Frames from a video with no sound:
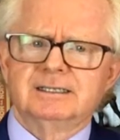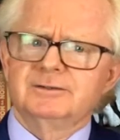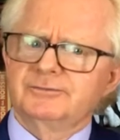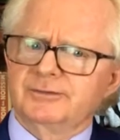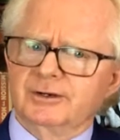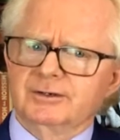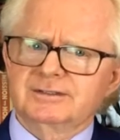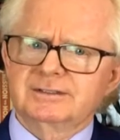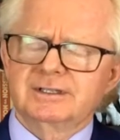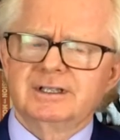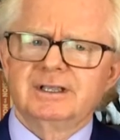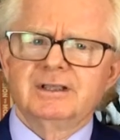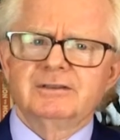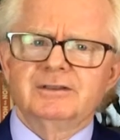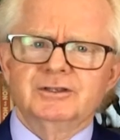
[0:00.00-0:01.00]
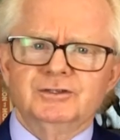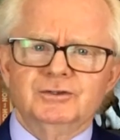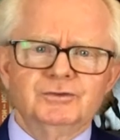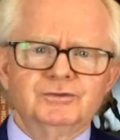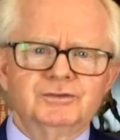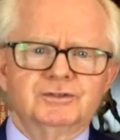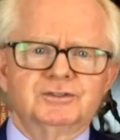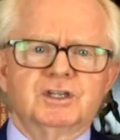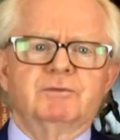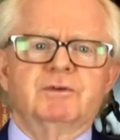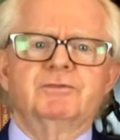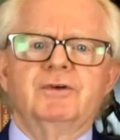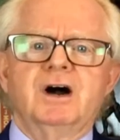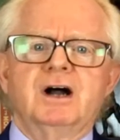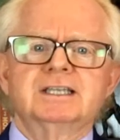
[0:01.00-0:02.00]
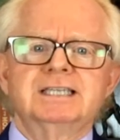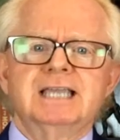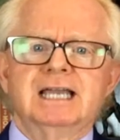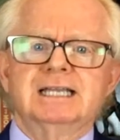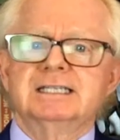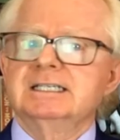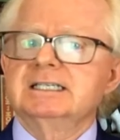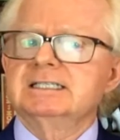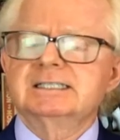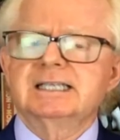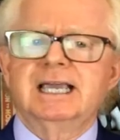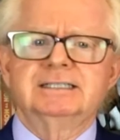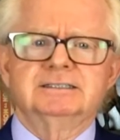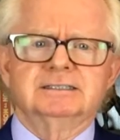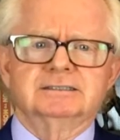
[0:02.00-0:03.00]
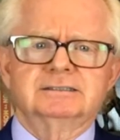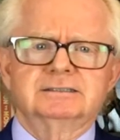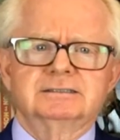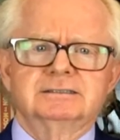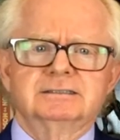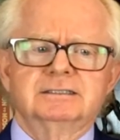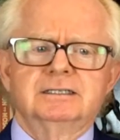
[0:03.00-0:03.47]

First, the usage of a fog cannon is endless.